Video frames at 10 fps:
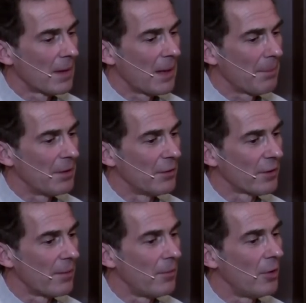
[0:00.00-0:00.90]

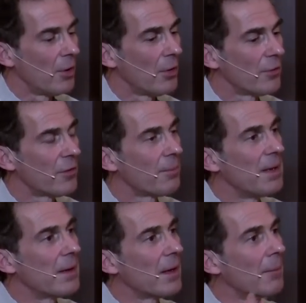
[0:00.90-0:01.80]
happiness, I'm not
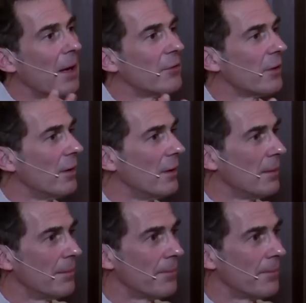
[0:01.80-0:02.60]
speaking about a